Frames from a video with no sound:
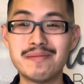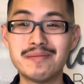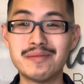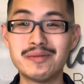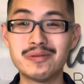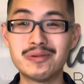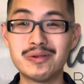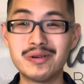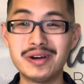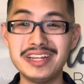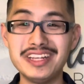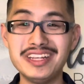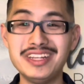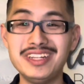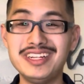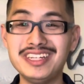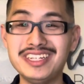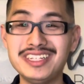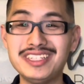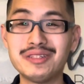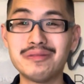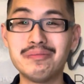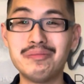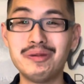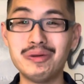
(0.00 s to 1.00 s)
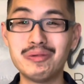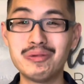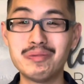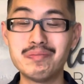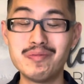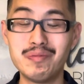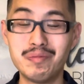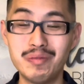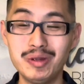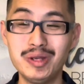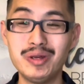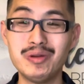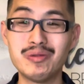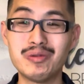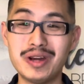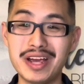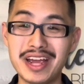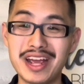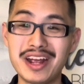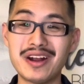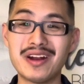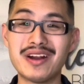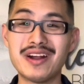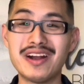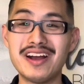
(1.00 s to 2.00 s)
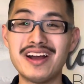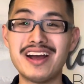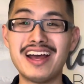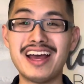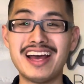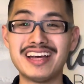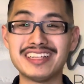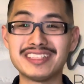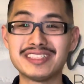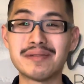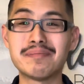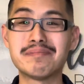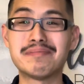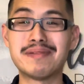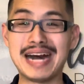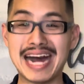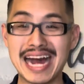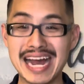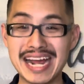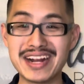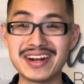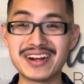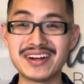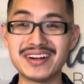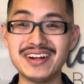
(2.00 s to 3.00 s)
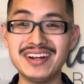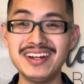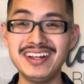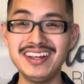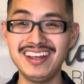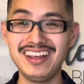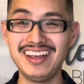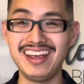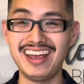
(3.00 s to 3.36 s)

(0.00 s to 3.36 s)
what you need to beware as a buyer